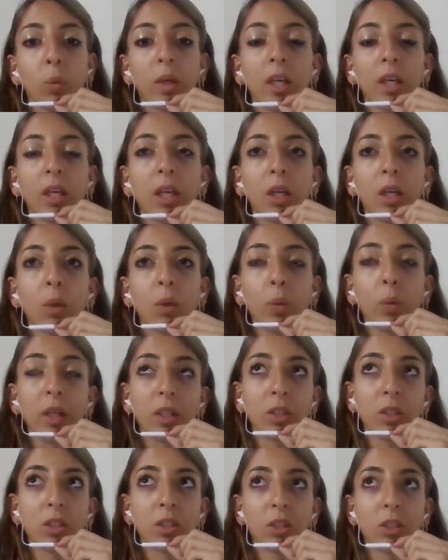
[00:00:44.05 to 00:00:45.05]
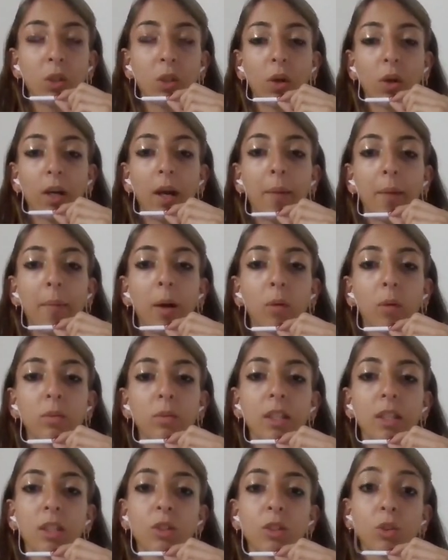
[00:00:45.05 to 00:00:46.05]
we will talk
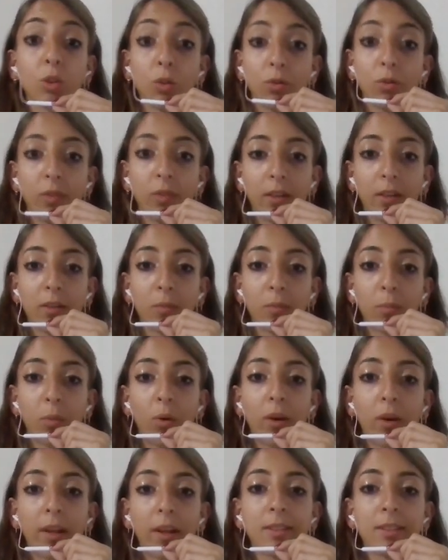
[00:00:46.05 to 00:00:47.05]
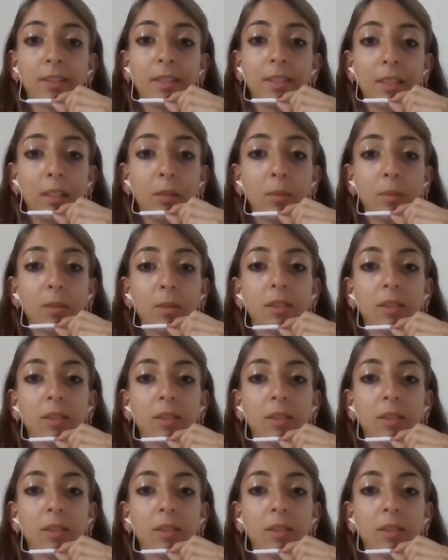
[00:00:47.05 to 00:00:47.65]
about the two very important terms